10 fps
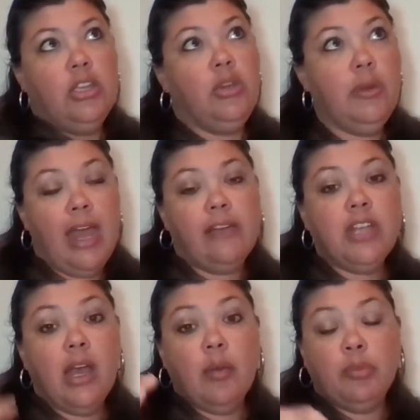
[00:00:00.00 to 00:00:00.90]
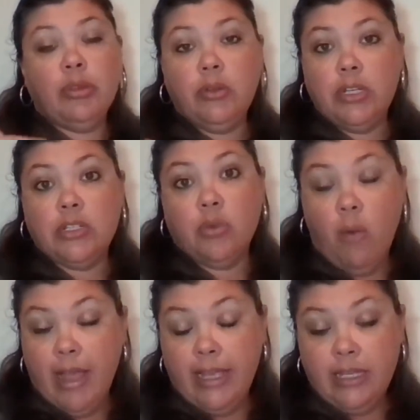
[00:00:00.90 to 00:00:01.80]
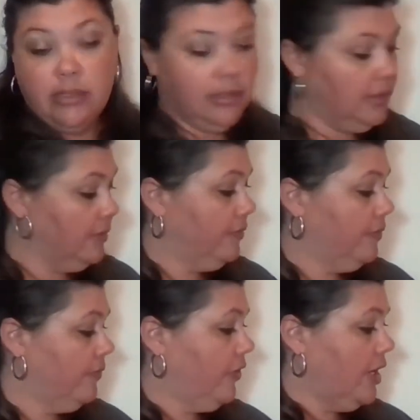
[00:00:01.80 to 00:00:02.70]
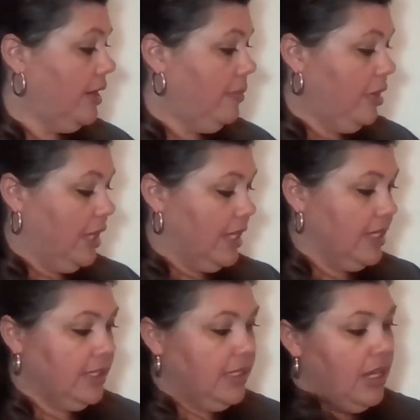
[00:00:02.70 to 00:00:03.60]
You would have to upload it twice, Frida, because